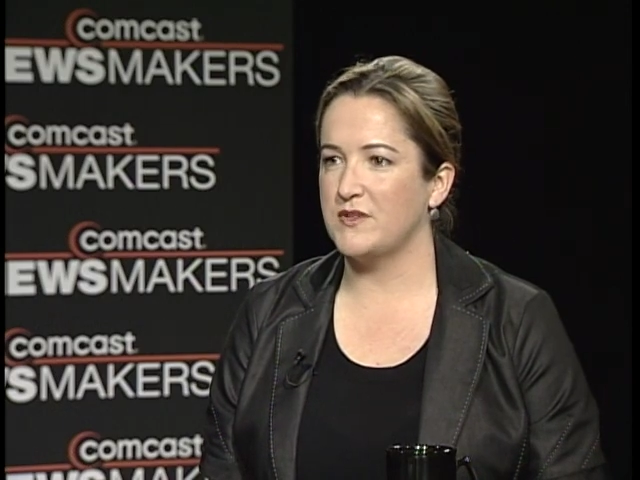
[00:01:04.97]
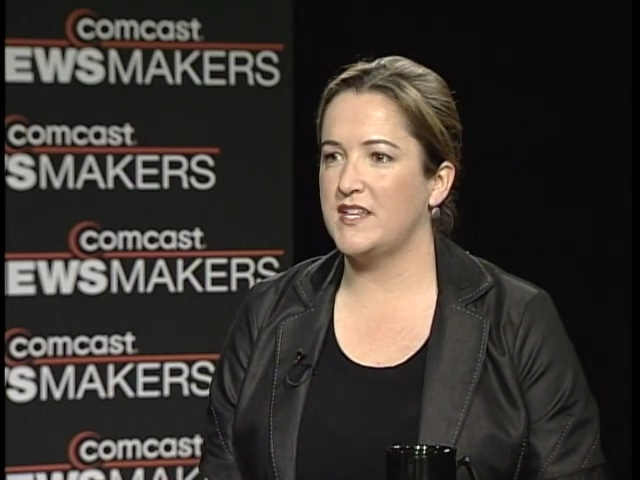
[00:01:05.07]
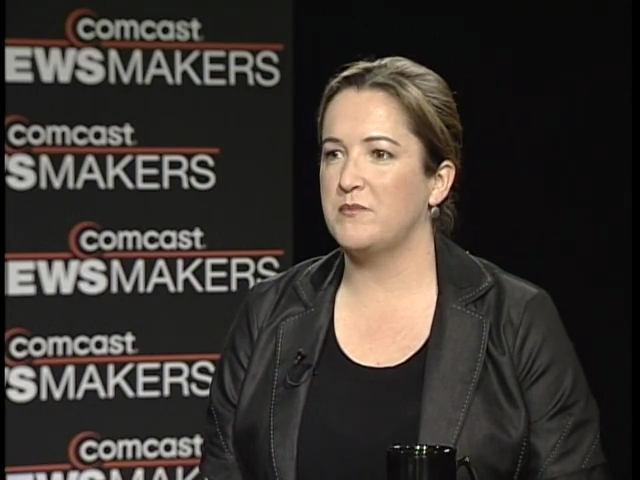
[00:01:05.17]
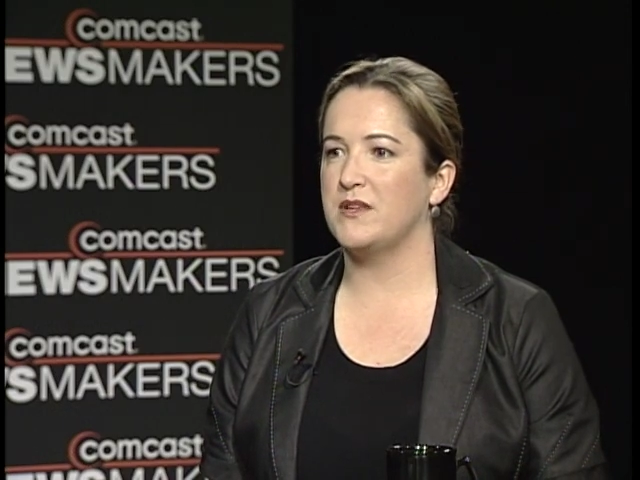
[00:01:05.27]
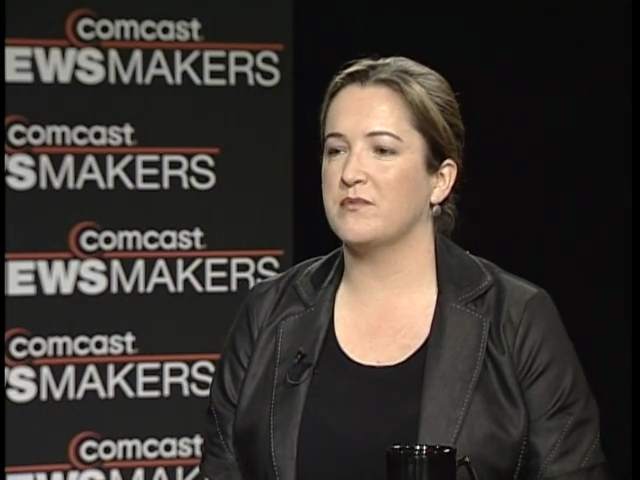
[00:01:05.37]
We
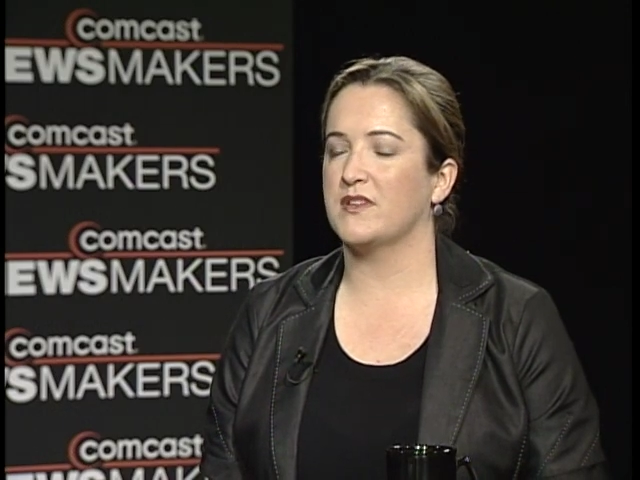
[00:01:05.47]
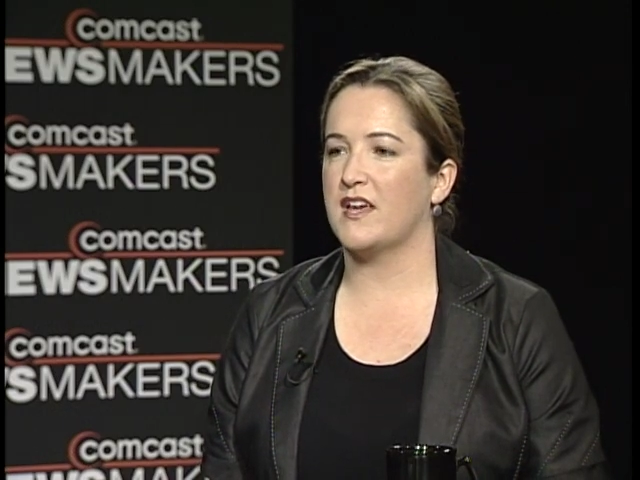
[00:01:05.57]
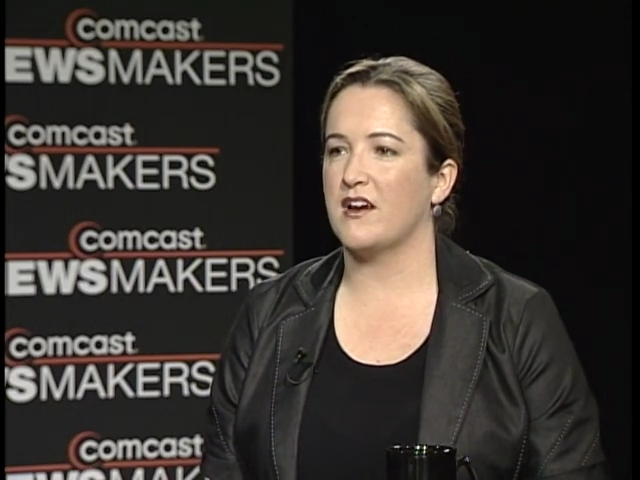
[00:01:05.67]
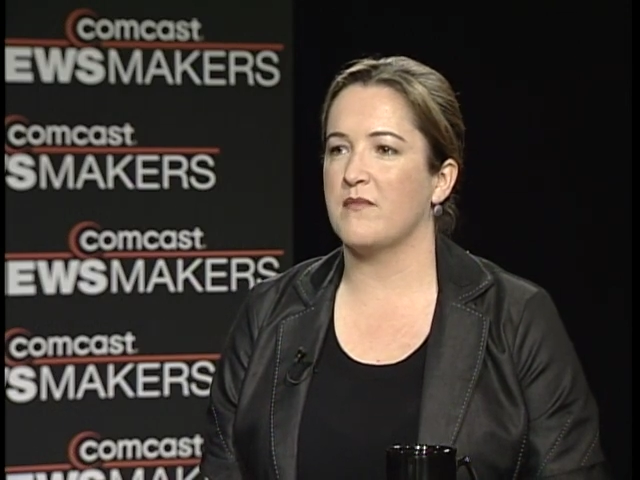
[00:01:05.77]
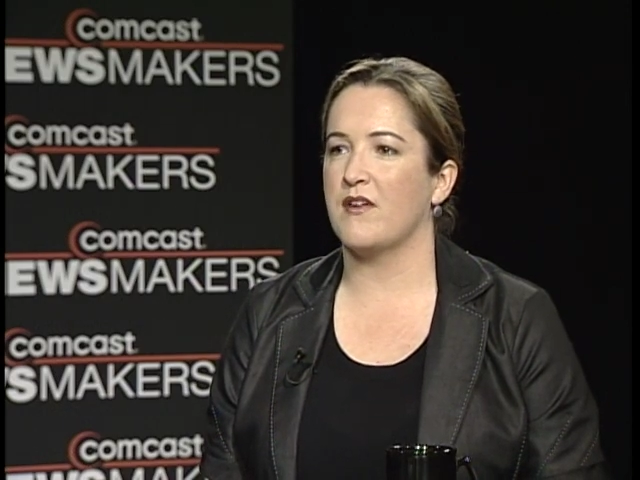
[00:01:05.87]
need yeah. people to
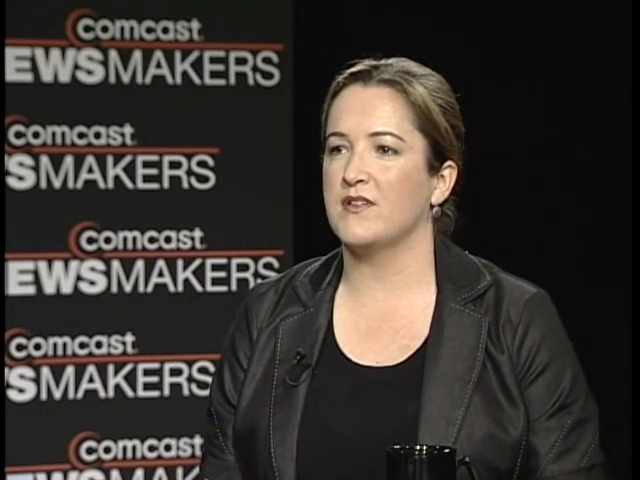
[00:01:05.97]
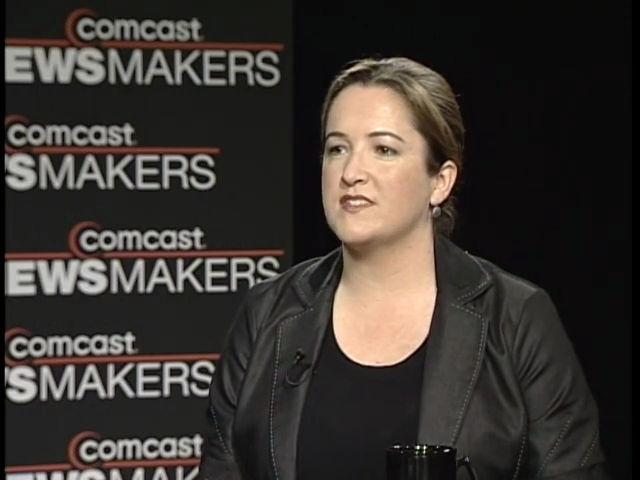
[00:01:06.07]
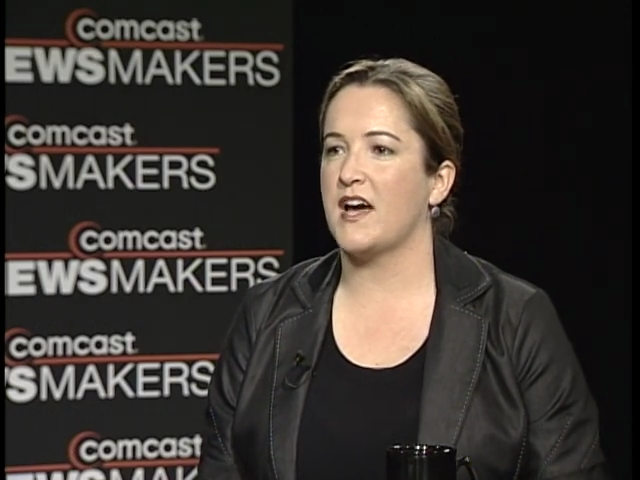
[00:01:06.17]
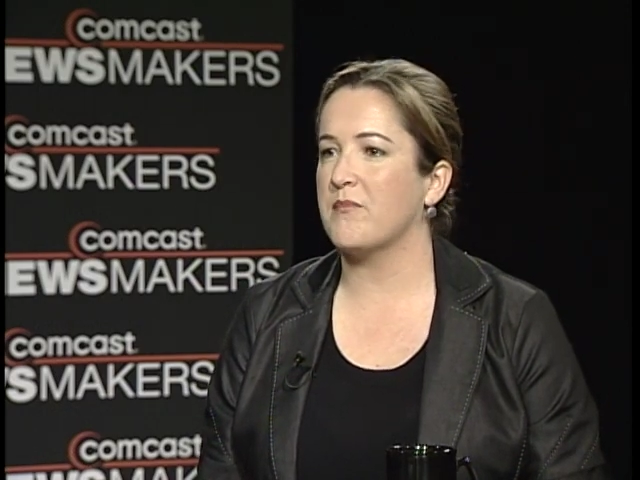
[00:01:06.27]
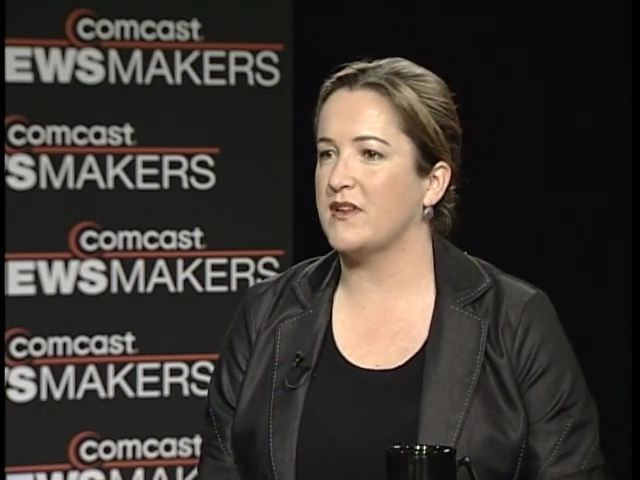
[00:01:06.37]
care about
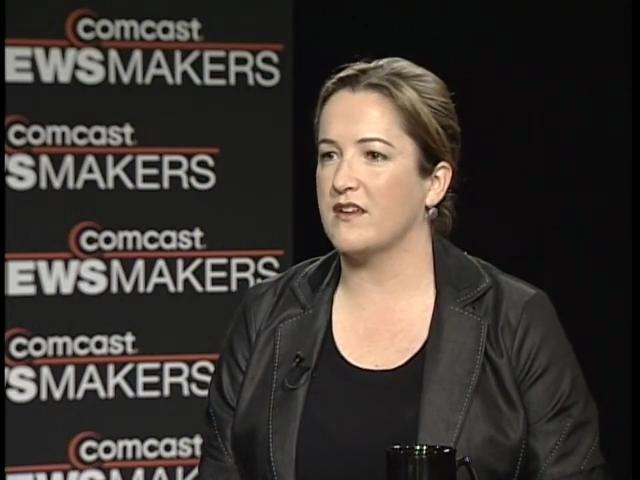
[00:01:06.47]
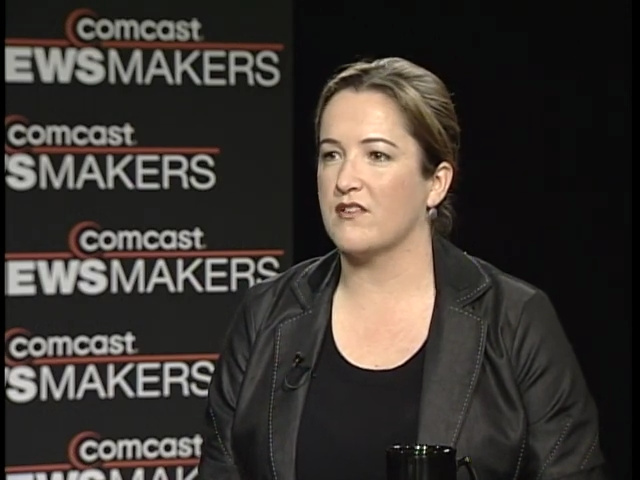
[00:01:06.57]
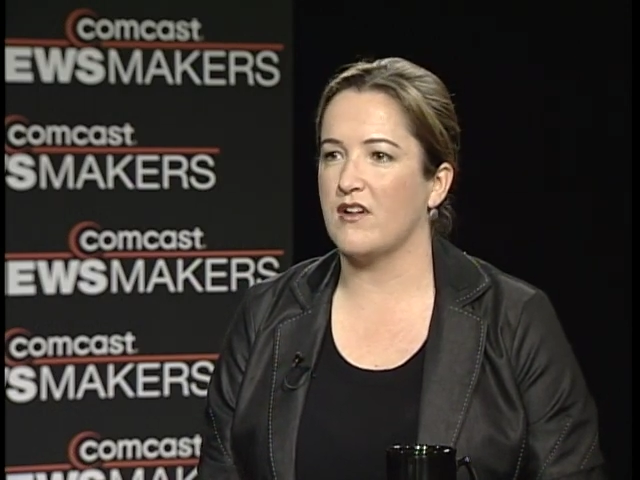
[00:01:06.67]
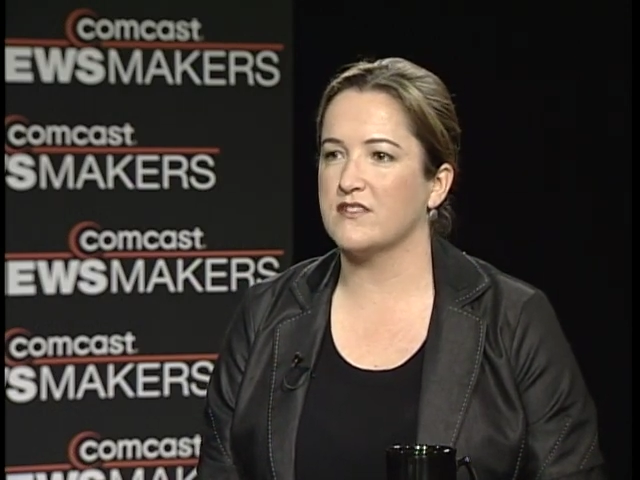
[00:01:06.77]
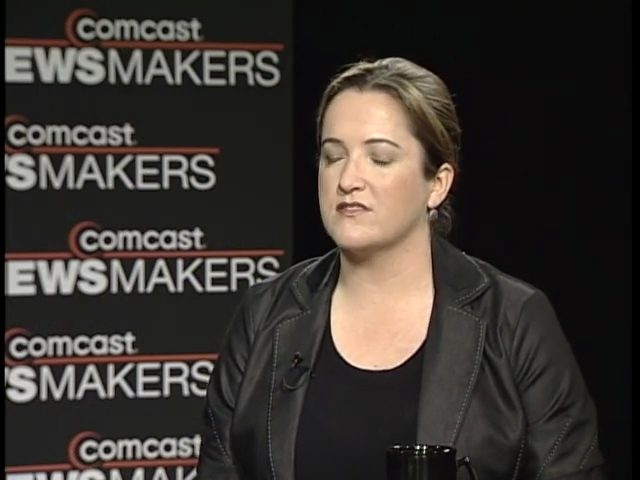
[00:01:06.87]
what's happening
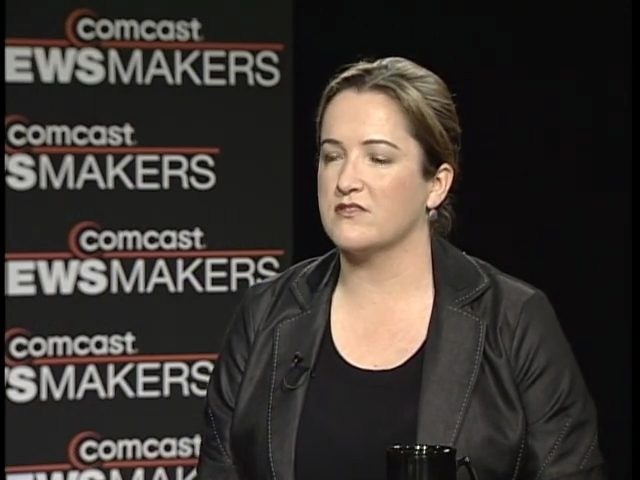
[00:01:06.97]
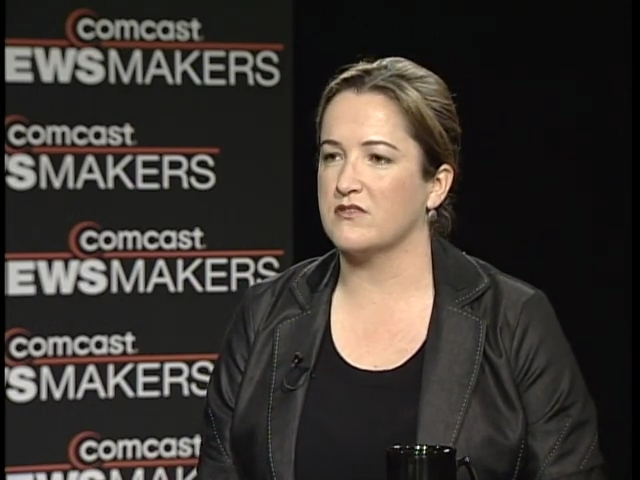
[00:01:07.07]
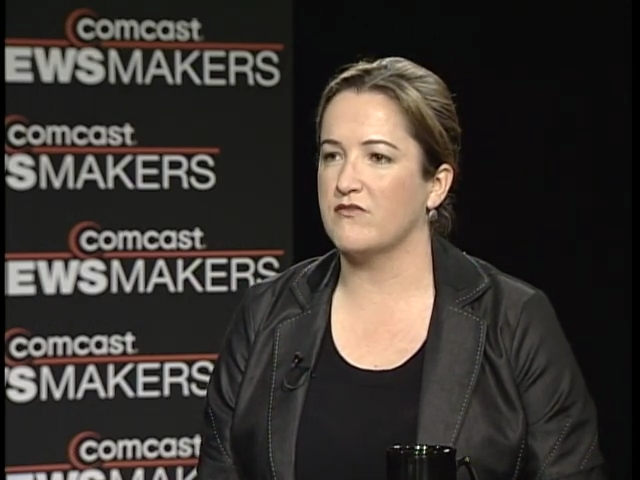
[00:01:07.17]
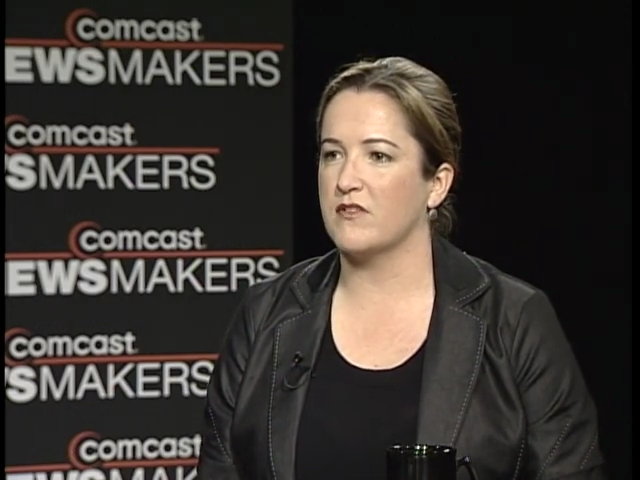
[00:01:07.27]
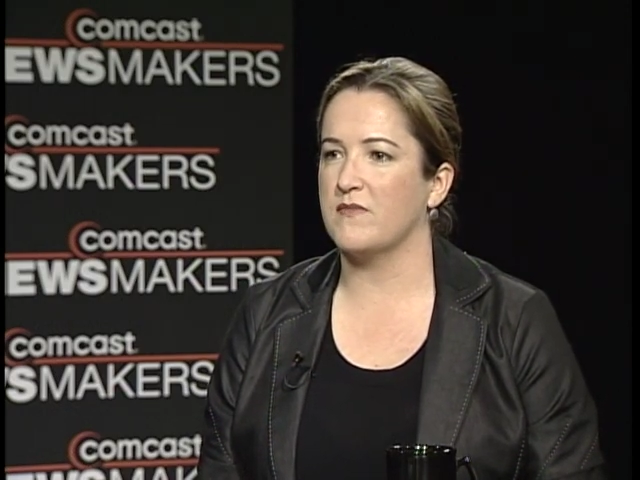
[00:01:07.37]
across the
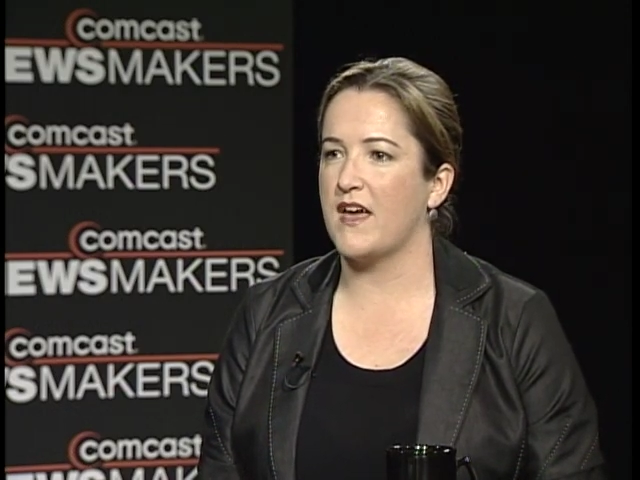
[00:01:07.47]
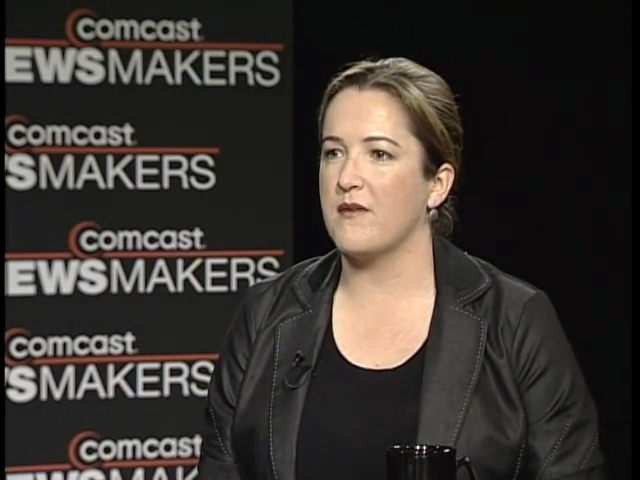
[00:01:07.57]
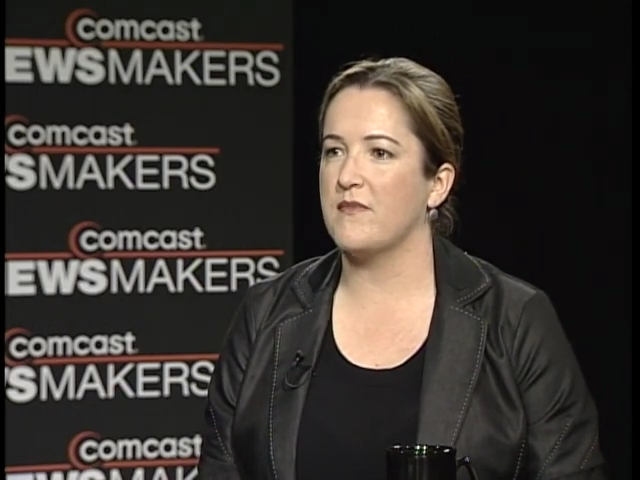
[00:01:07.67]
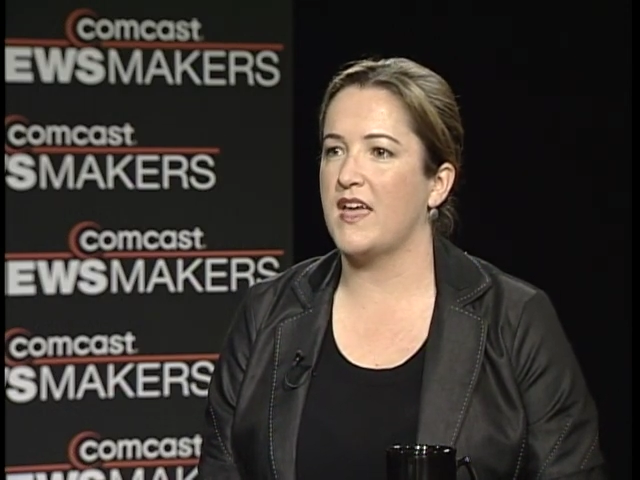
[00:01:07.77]
street from them.